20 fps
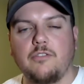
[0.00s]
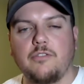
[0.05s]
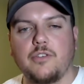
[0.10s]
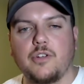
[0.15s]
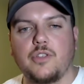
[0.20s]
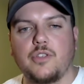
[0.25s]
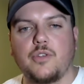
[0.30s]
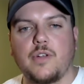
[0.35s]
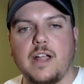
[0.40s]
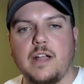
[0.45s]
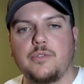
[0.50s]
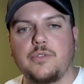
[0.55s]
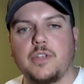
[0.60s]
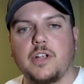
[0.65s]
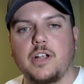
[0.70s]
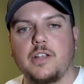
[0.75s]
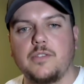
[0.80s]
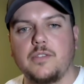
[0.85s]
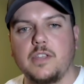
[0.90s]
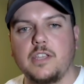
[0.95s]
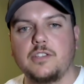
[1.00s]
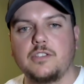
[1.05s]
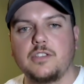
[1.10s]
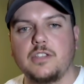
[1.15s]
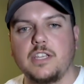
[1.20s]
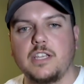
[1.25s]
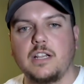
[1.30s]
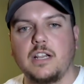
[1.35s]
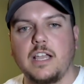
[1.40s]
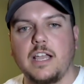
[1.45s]
further out there and into
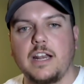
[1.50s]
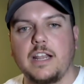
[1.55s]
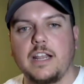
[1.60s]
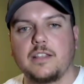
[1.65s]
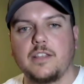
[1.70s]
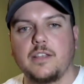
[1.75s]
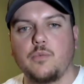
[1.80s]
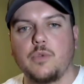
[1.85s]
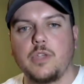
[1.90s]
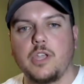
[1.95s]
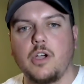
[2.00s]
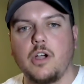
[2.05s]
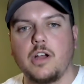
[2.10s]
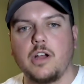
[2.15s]
the Atlantic than we